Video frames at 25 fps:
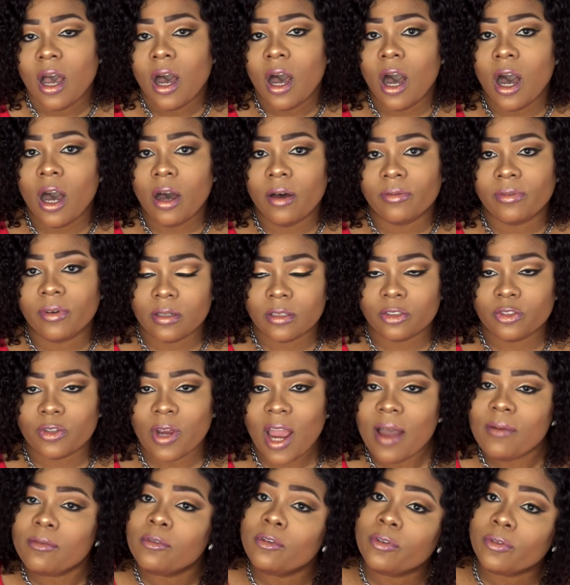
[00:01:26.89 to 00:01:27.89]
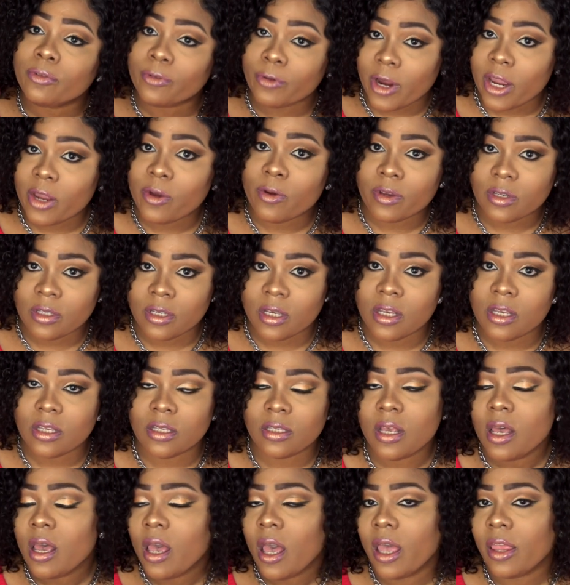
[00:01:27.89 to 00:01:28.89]
of travel
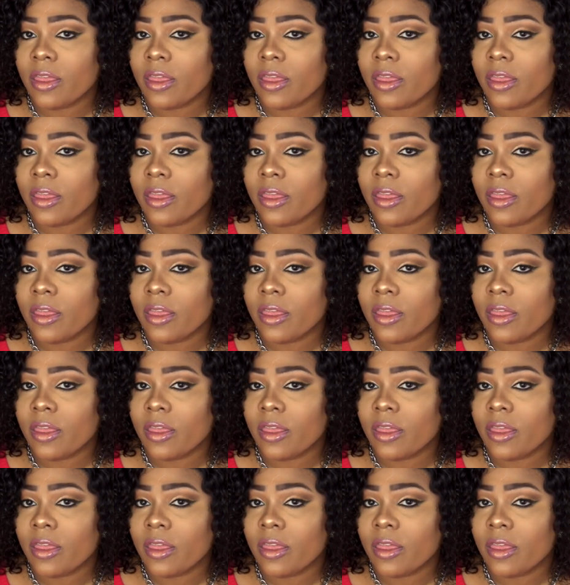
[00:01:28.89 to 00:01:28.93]
fragrances